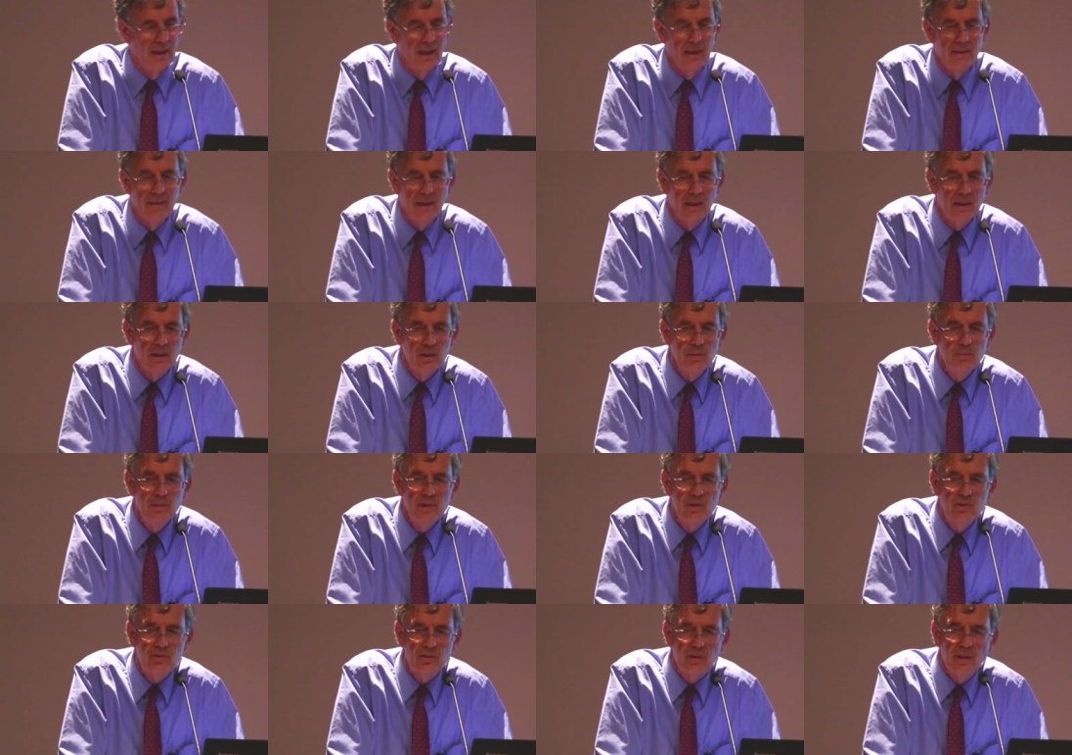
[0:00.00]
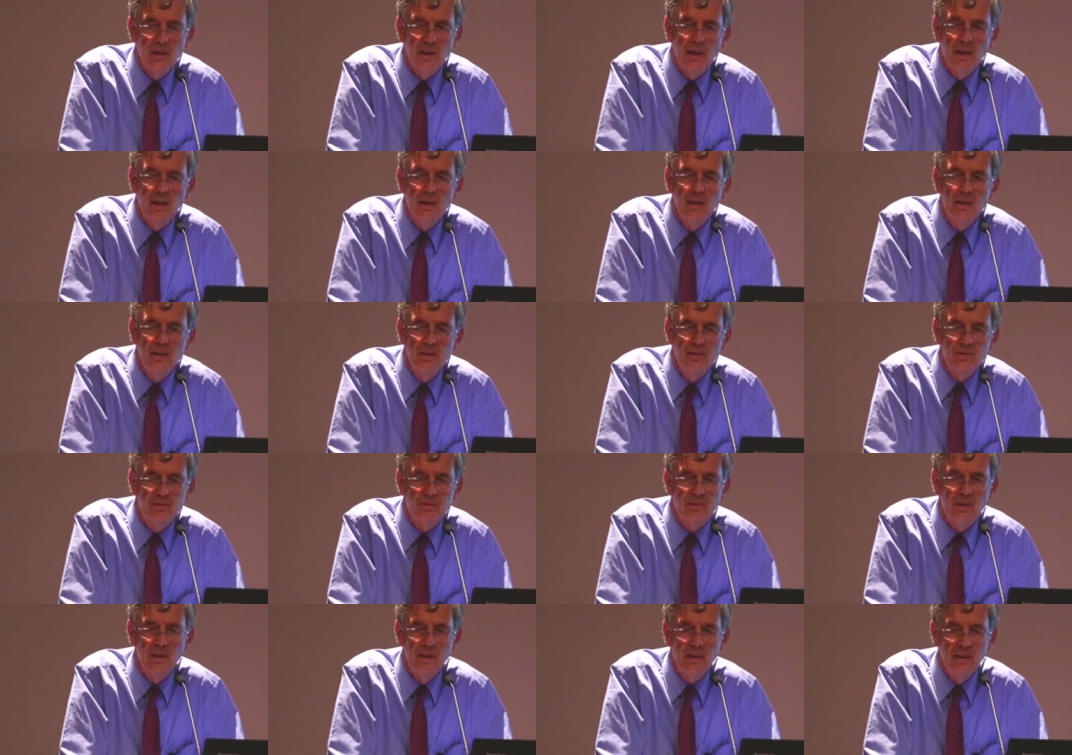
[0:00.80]
And that image there
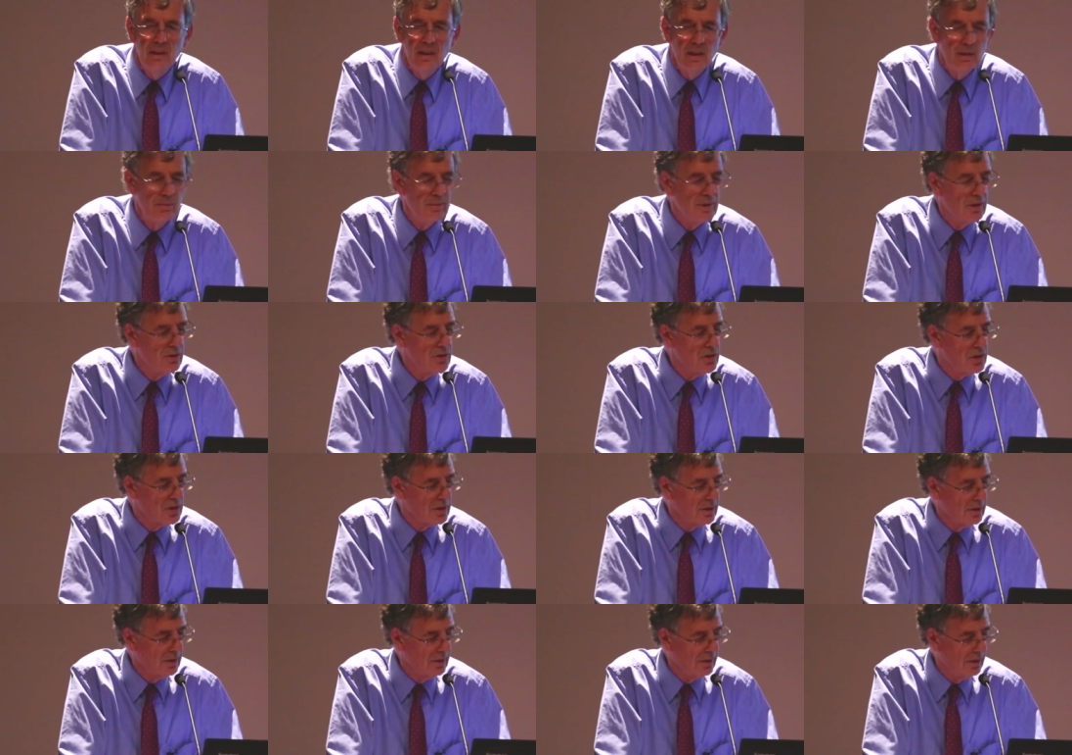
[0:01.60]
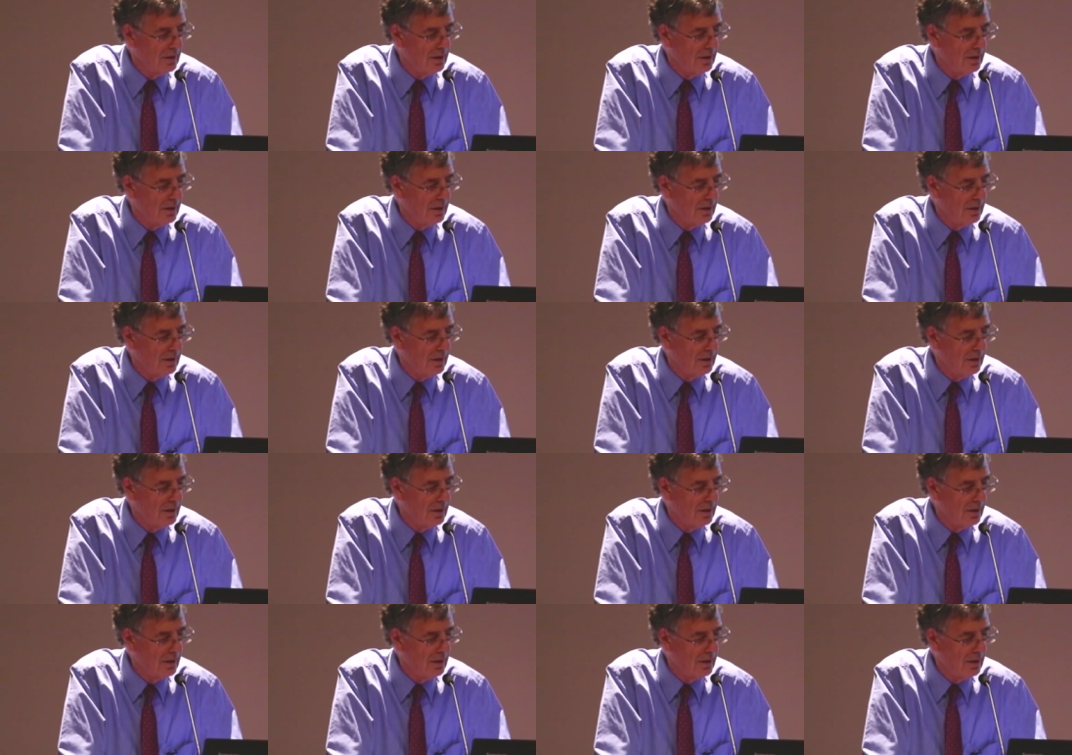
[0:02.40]
is an image